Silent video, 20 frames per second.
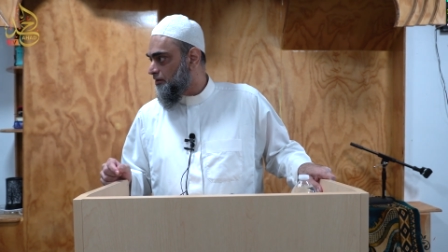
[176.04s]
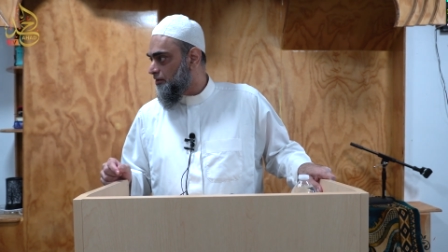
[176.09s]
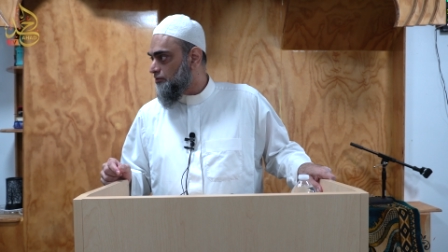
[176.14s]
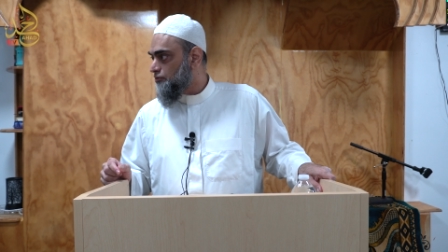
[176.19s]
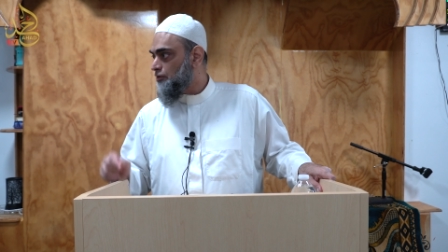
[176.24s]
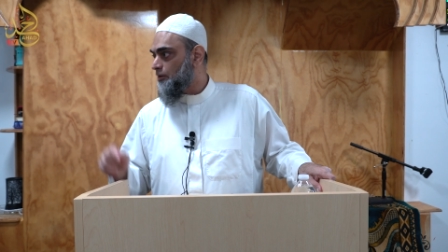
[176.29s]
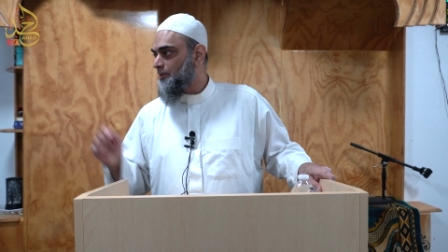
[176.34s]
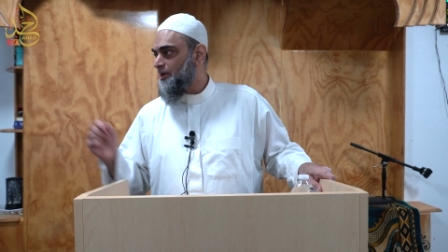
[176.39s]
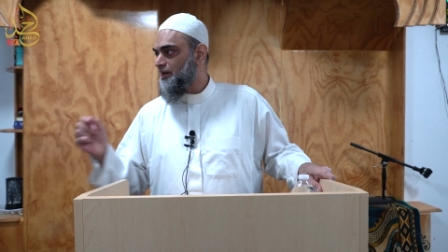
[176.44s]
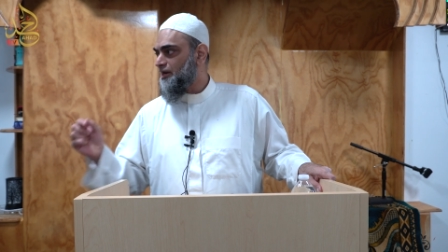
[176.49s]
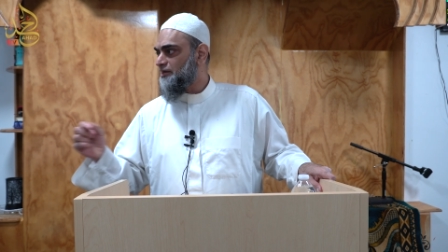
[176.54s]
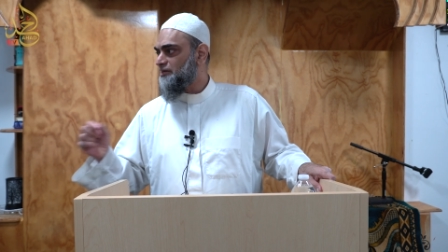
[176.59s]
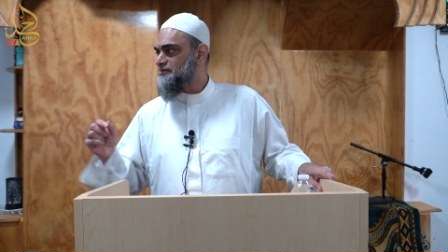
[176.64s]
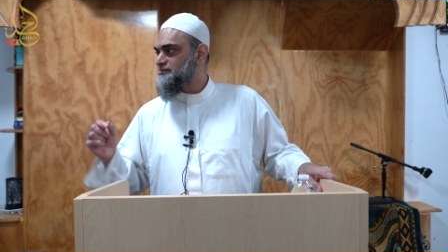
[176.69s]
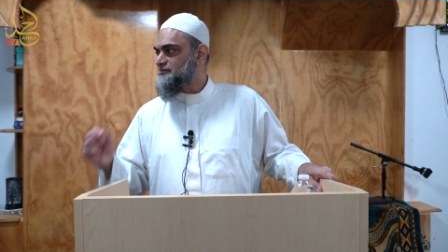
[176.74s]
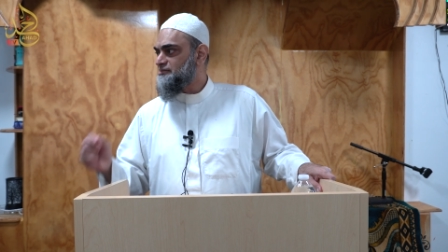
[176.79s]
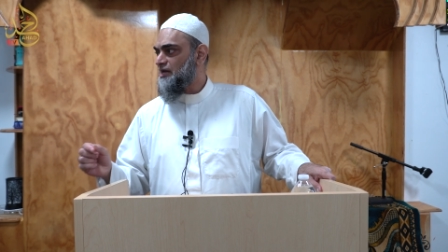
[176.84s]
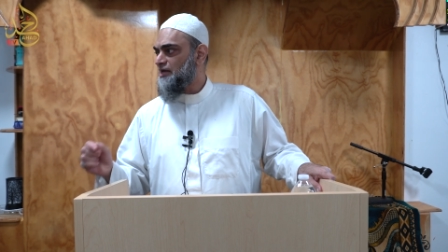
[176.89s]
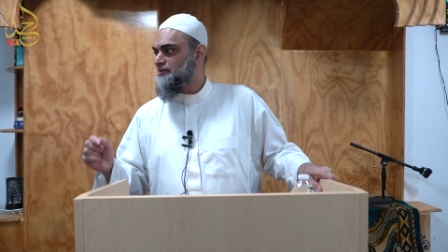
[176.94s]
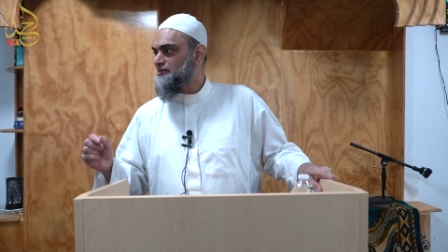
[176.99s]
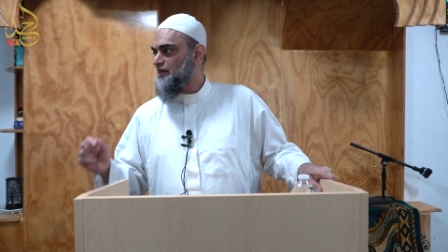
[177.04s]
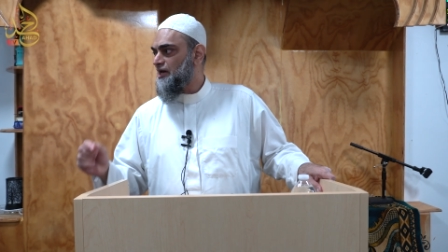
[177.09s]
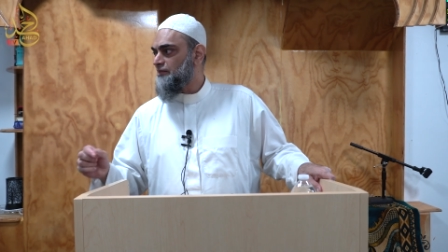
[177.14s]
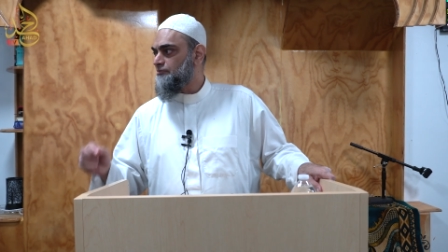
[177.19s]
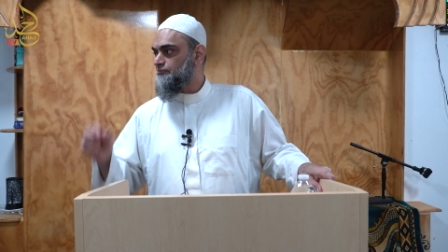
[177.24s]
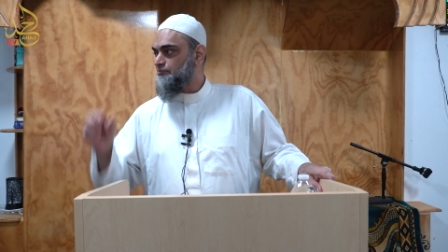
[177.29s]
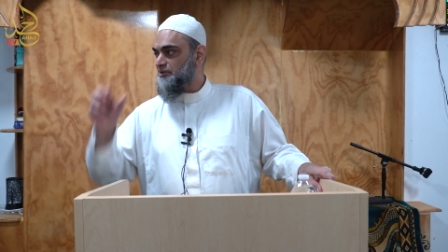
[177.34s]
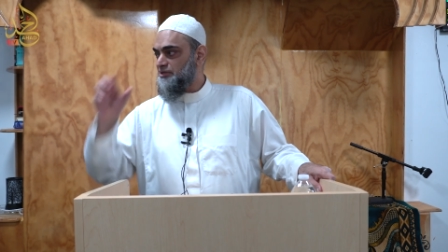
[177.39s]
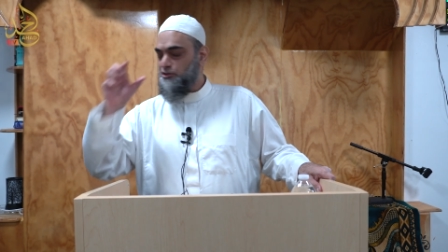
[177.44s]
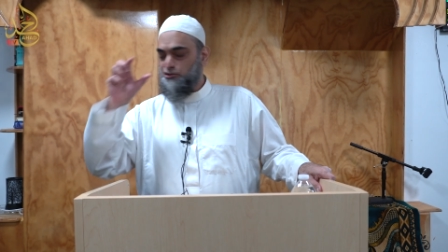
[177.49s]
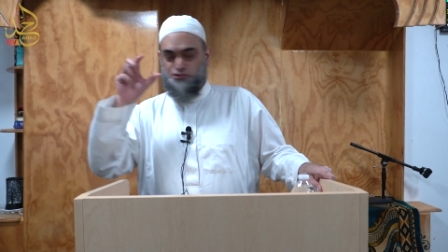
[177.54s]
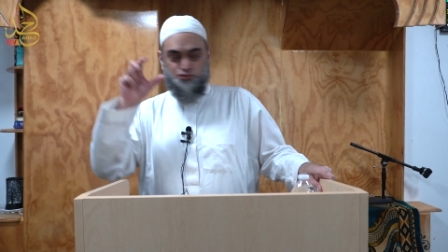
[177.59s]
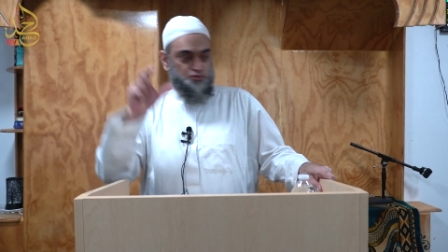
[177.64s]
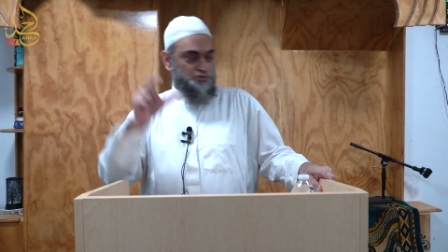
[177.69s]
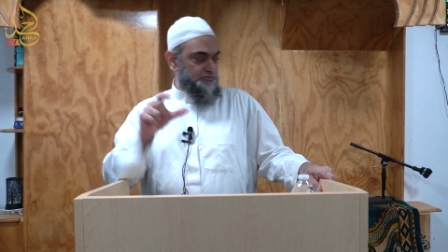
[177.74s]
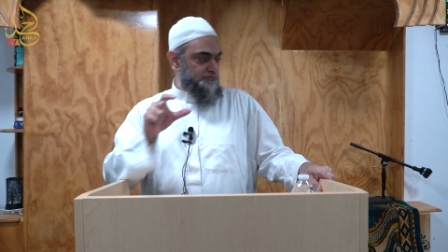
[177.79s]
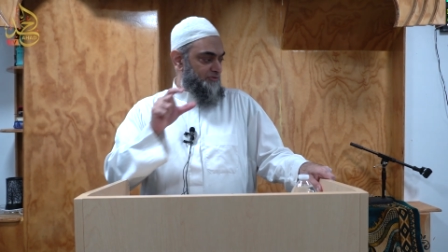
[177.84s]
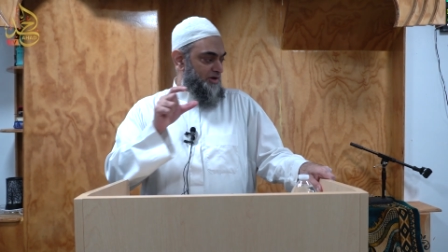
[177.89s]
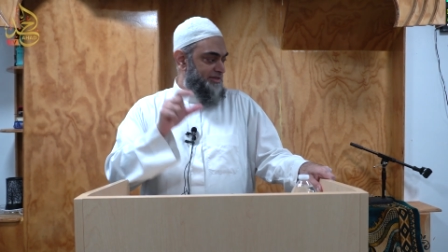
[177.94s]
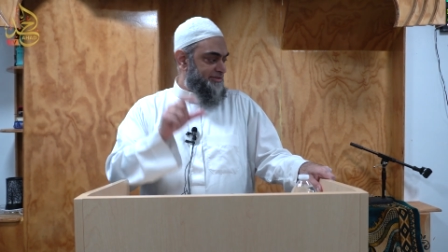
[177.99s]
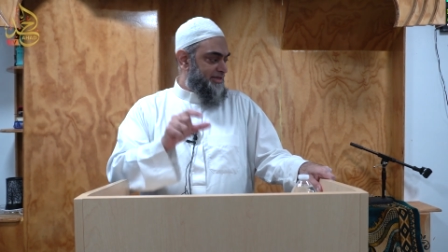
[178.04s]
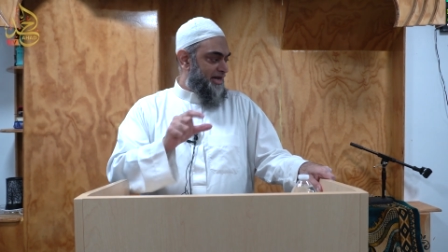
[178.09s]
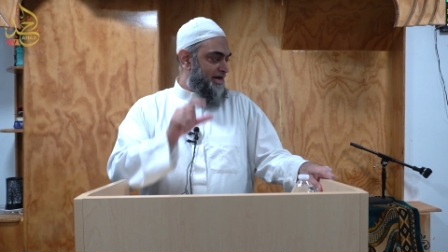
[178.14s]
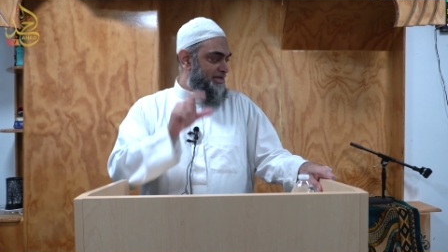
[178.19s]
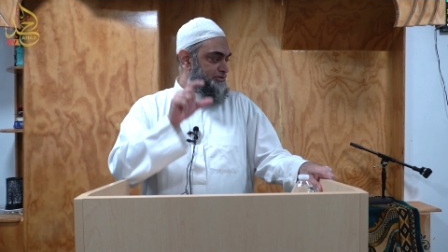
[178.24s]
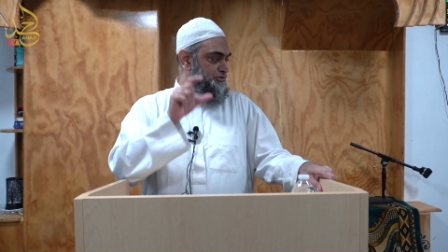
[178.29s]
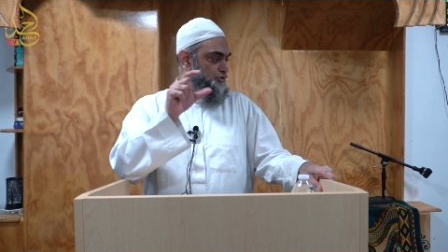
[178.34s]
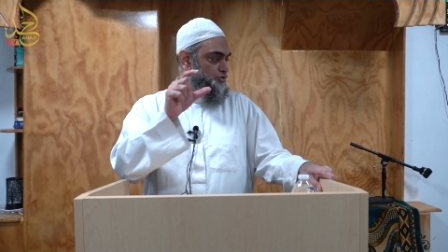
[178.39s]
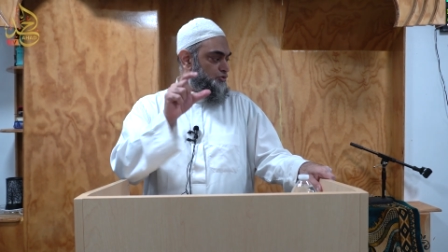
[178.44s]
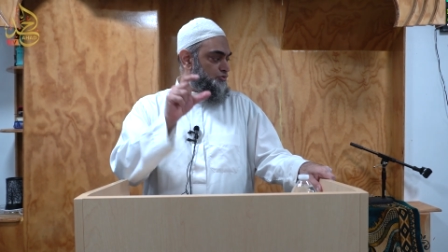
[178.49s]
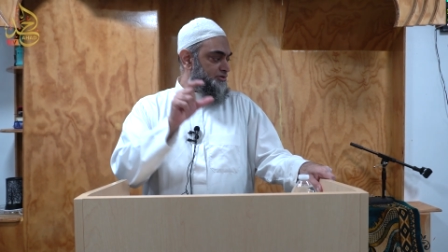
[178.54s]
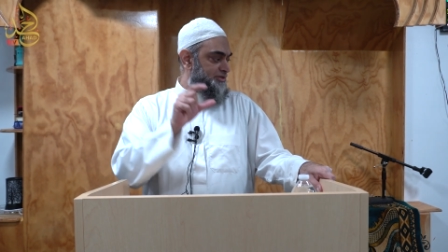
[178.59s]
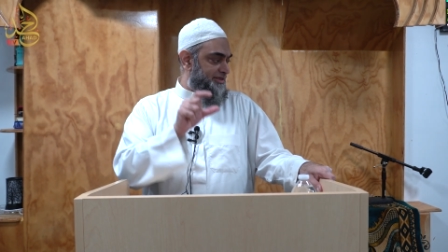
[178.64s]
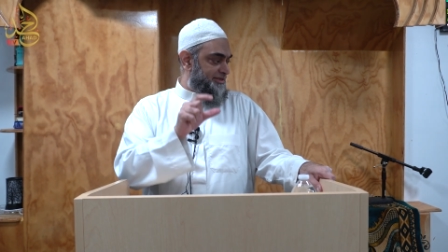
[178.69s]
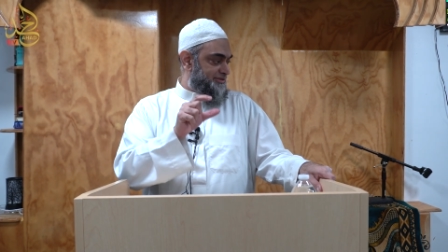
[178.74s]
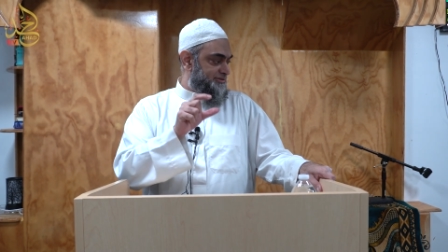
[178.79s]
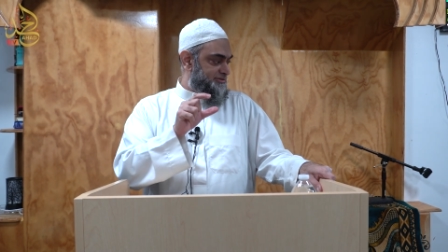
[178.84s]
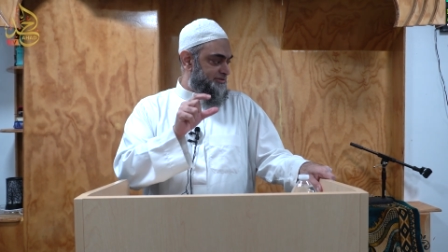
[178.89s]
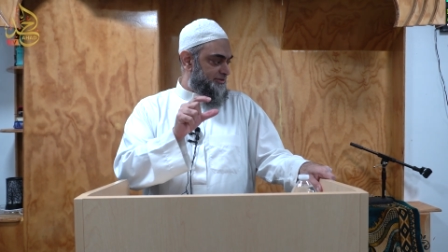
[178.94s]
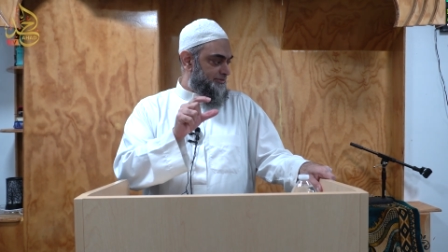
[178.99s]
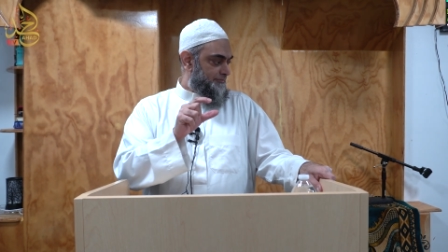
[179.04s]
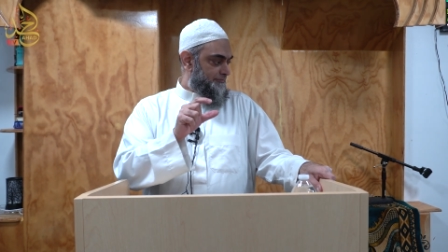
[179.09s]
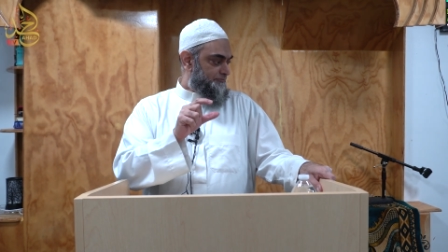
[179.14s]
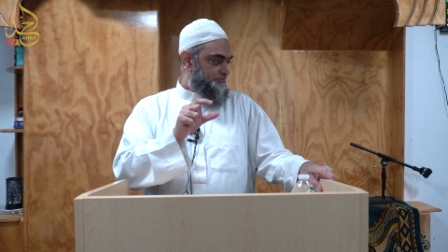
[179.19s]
Nobody understands that, because Surah Fatiha has two things.